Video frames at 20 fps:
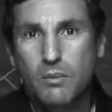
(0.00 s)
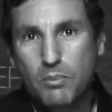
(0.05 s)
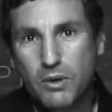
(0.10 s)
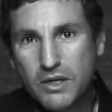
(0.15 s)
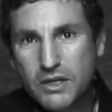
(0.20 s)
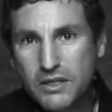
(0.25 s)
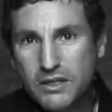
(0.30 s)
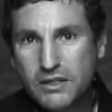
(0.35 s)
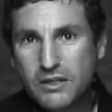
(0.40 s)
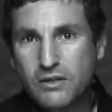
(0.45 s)

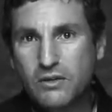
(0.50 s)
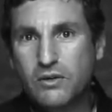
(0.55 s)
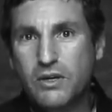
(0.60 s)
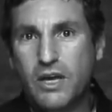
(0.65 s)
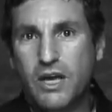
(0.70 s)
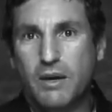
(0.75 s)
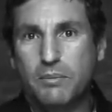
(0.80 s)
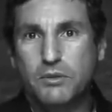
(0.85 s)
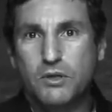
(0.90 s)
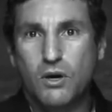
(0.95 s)
But he still
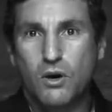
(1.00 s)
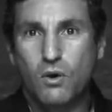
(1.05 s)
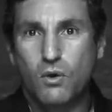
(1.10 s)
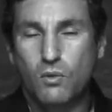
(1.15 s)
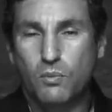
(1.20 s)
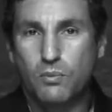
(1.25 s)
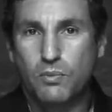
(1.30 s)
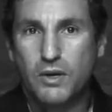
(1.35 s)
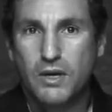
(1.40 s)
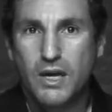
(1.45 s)
kept
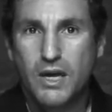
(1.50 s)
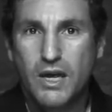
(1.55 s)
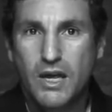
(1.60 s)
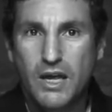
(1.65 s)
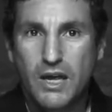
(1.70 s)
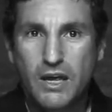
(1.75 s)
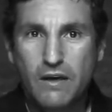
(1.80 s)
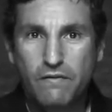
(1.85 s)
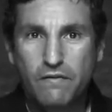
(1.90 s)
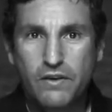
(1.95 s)
hope.
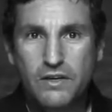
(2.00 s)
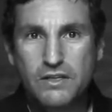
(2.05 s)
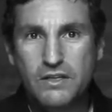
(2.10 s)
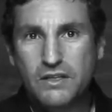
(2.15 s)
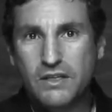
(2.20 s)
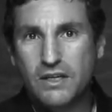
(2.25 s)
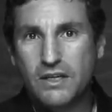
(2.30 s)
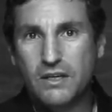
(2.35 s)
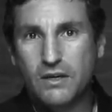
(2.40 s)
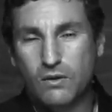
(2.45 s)
He
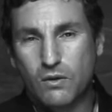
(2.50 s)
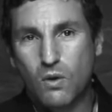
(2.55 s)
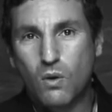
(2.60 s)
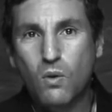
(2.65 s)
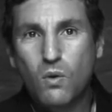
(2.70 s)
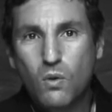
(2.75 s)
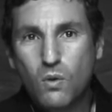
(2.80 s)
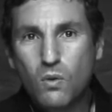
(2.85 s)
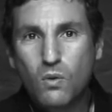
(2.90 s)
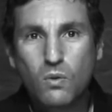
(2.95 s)
visited an
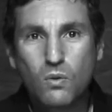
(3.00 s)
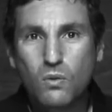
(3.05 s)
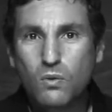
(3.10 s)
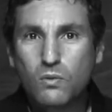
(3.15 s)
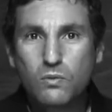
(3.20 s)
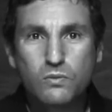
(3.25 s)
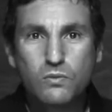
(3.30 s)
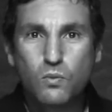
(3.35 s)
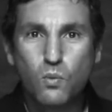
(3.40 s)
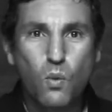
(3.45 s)

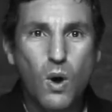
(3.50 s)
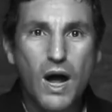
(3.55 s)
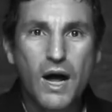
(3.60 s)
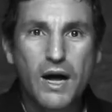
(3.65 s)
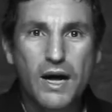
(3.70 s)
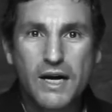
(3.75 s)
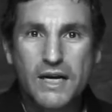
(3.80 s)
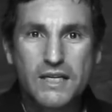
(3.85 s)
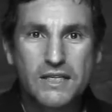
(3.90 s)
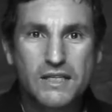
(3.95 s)
old,
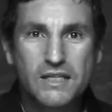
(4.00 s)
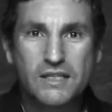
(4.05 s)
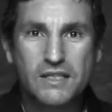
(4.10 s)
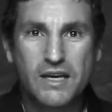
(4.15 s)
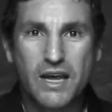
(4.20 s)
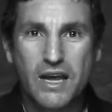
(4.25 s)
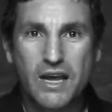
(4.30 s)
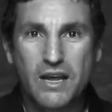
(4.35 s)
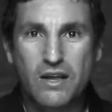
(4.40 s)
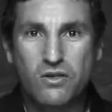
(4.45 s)
wise
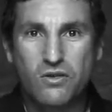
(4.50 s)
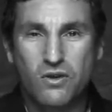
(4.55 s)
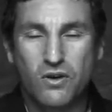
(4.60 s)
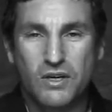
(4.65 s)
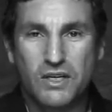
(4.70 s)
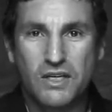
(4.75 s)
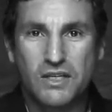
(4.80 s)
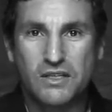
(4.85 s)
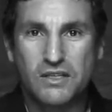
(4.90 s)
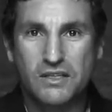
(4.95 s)
sage
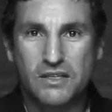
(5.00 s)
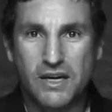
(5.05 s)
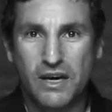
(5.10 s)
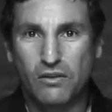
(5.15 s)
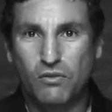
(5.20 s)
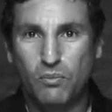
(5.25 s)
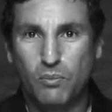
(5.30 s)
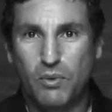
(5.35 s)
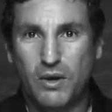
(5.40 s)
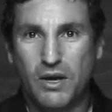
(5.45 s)
on his
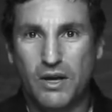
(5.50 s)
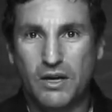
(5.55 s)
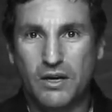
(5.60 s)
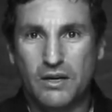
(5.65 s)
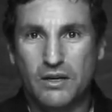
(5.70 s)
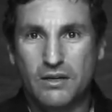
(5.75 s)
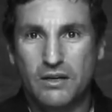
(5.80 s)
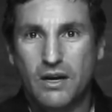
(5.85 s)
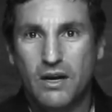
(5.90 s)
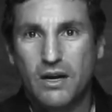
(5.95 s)

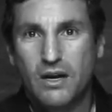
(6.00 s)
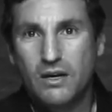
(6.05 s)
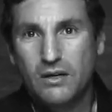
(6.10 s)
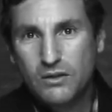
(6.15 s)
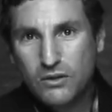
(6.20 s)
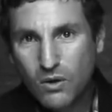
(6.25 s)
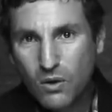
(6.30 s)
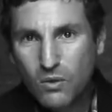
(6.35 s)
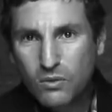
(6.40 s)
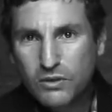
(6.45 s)
deathbed and
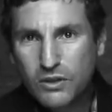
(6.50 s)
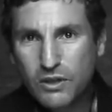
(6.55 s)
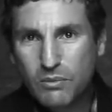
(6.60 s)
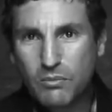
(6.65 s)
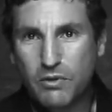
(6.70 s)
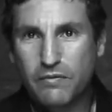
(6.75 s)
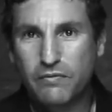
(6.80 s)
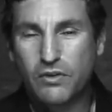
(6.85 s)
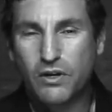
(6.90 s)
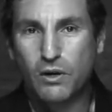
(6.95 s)
told
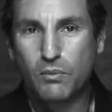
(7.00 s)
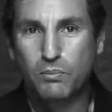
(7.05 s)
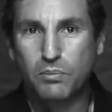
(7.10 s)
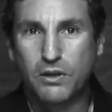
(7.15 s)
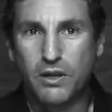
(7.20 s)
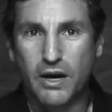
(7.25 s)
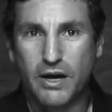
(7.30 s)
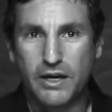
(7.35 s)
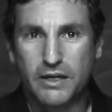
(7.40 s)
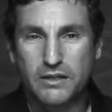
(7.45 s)
him of their
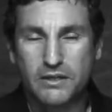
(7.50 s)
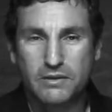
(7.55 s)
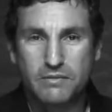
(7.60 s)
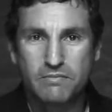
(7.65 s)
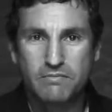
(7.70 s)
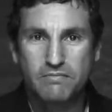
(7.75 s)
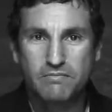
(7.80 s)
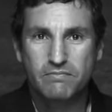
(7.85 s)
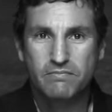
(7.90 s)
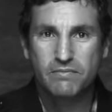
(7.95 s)
plight.
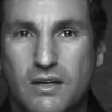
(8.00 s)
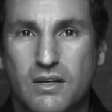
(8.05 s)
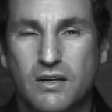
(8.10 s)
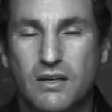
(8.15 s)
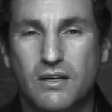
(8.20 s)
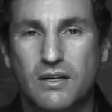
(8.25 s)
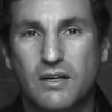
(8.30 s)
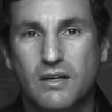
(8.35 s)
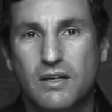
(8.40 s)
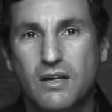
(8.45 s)

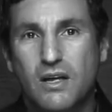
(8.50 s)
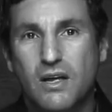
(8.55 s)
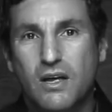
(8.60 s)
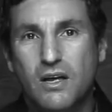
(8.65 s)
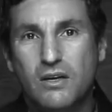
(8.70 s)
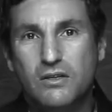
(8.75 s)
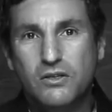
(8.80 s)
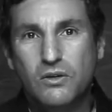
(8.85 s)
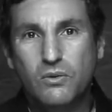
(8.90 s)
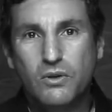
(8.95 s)

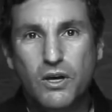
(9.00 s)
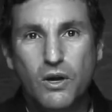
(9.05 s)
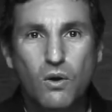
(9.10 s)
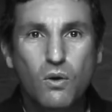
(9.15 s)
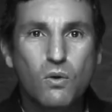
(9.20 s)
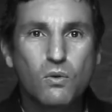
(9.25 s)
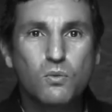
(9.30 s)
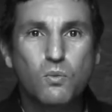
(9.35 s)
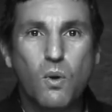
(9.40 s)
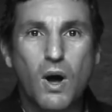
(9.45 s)
So the
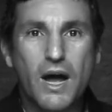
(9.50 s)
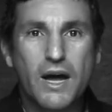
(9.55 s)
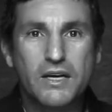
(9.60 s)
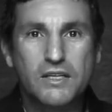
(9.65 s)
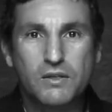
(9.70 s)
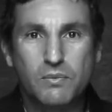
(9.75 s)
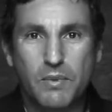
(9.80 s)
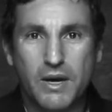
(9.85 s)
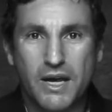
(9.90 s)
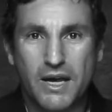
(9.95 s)
old
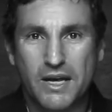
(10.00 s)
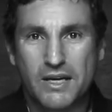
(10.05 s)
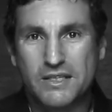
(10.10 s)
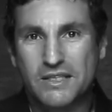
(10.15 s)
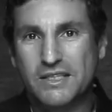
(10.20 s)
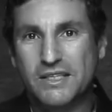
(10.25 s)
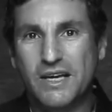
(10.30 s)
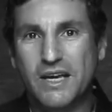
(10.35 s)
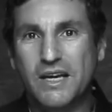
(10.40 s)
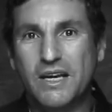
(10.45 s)
wise
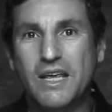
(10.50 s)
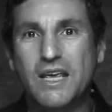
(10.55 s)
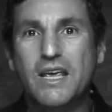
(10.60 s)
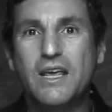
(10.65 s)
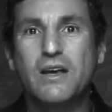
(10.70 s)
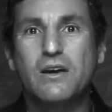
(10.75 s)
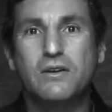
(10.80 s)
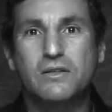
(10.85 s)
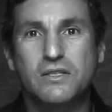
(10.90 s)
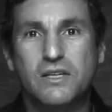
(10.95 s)
man said,
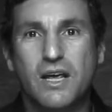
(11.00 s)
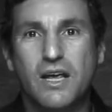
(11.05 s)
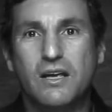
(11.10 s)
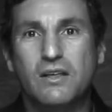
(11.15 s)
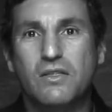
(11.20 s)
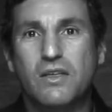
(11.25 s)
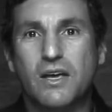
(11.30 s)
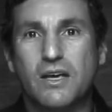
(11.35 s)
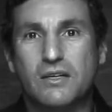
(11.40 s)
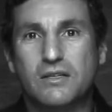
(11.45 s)
Here,
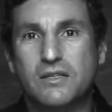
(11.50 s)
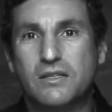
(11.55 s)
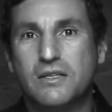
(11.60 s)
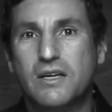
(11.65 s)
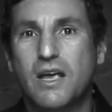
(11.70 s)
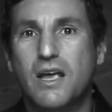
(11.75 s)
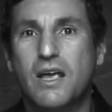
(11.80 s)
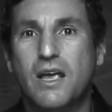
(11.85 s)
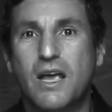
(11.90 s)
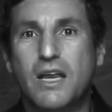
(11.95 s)
take
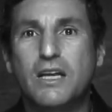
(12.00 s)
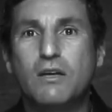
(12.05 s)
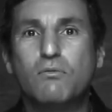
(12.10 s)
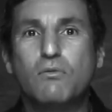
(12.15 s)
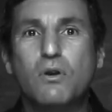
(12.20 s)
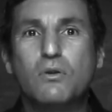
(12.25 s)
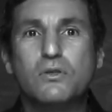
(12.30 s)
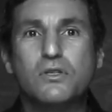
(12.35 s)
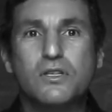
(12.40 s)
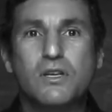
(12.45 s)
this. And he
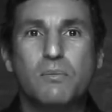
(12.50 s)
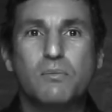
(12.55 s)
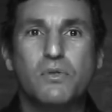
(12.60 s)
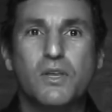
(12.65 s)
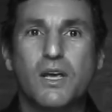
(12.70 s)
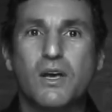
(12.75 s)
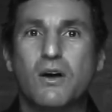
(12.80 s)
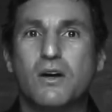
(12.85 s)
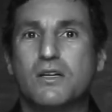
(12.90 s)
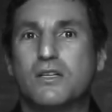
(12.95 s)
wrote
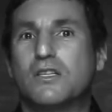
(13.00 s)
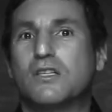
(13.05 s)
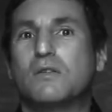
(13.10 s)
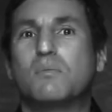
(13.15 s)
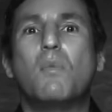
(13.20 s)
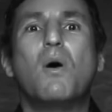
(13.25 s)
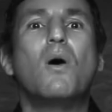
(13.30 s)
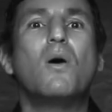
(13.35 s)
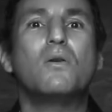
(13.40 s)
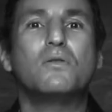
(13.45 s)
something on a
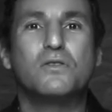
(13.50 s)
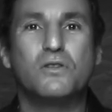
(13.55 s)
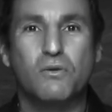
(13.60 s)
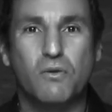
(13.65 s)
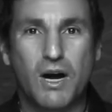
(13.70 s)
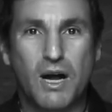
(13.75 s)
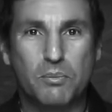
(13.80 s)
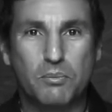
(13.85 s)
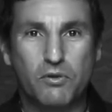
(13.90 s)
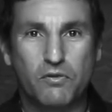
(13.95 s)
small
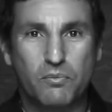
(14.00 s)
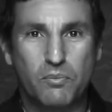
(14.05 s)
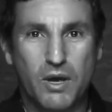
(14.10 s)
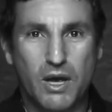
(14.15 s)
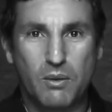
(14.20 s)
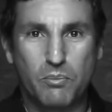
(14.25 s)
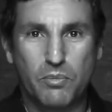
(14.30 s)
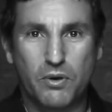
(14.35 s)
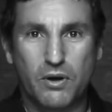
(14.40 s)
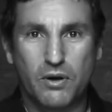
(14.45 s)
scrap of
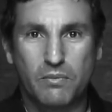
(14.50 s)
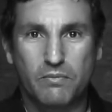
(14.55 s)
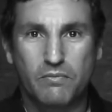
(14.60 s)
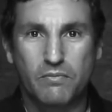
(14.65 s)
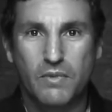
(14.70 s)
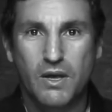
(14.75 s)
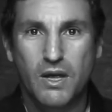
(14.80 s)
paper.